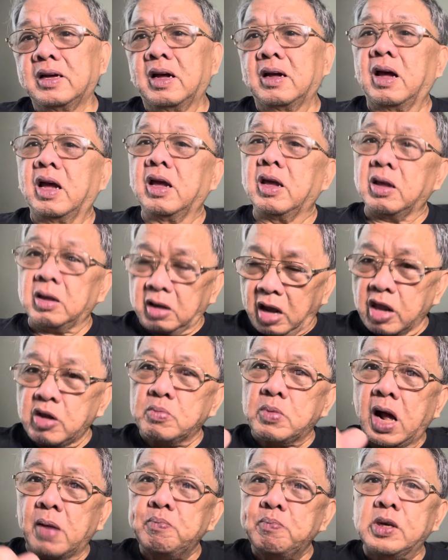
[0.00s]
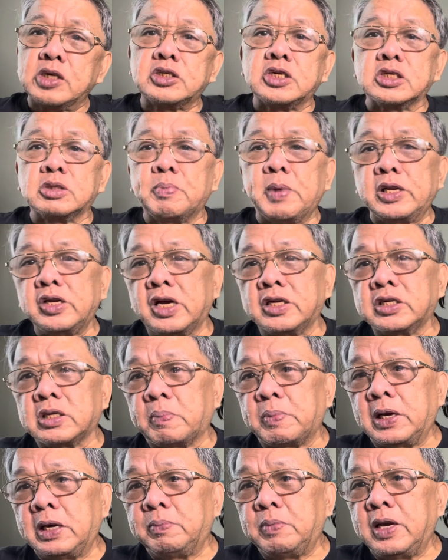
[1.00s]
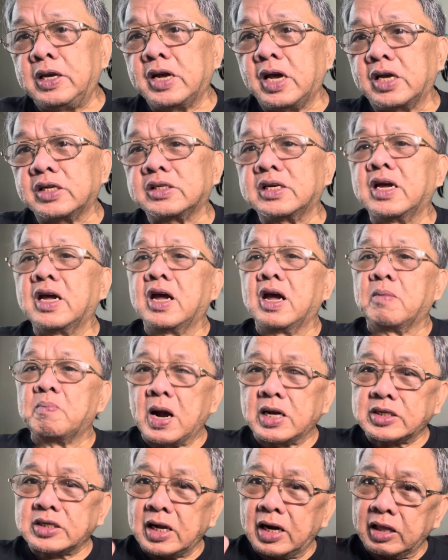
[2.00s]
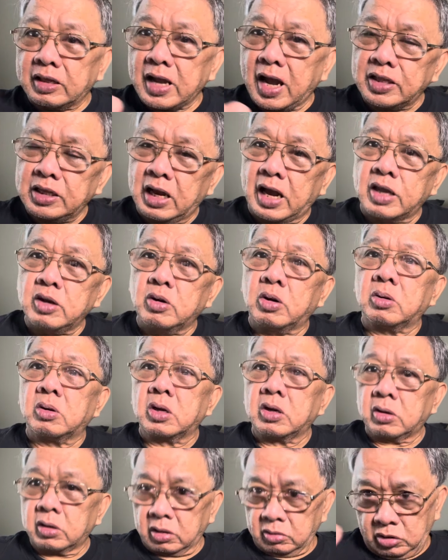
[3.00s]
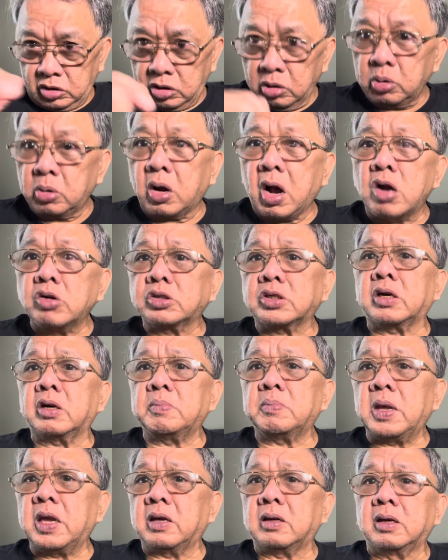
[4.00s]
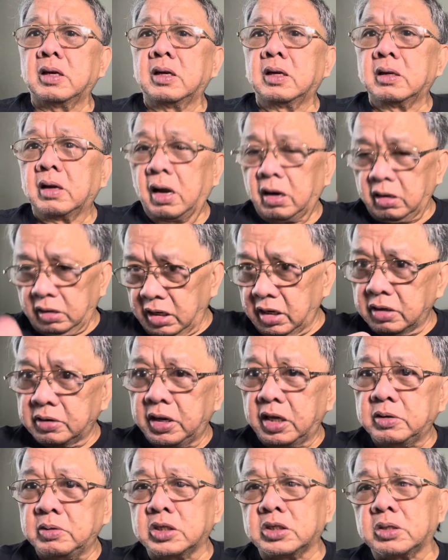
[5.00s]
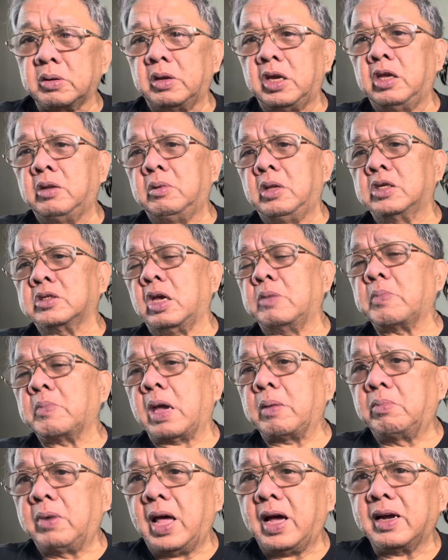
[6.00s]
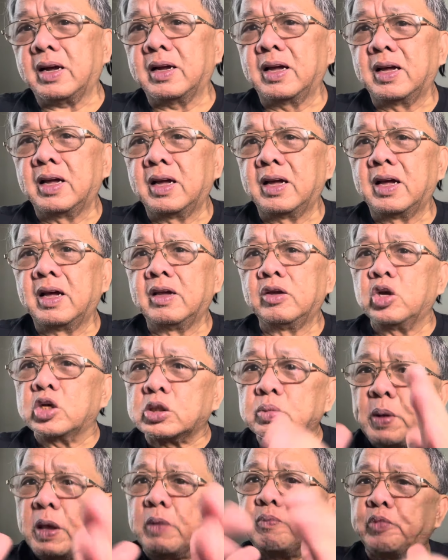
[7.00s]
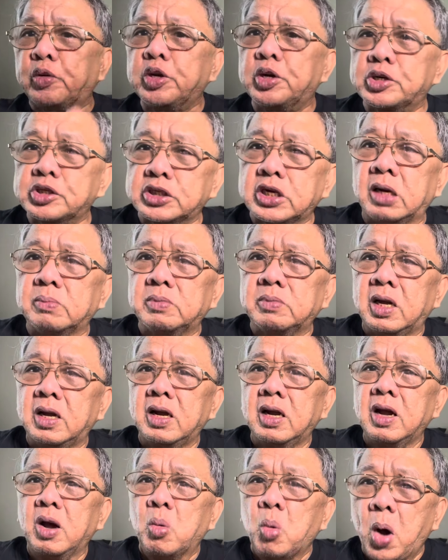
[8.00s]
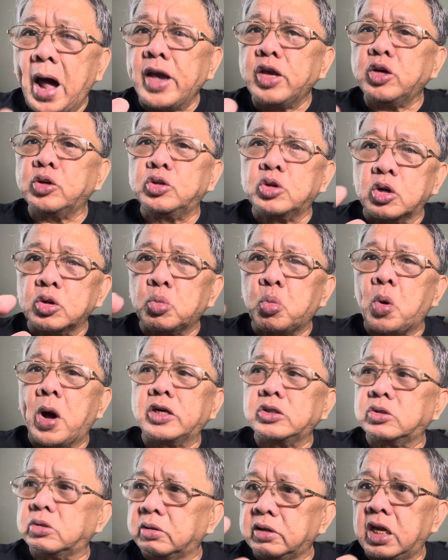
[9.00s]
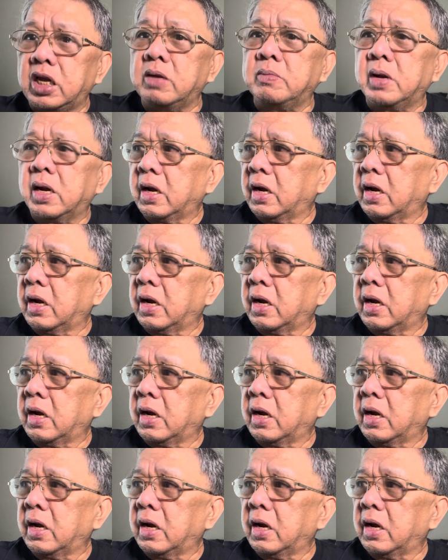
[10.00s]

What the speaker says: Ay, kayong mga businessman dyan sa Pilipinas, magsalita din kayo. You counter me here in my blood. You speak for yourself. Why you don't want to give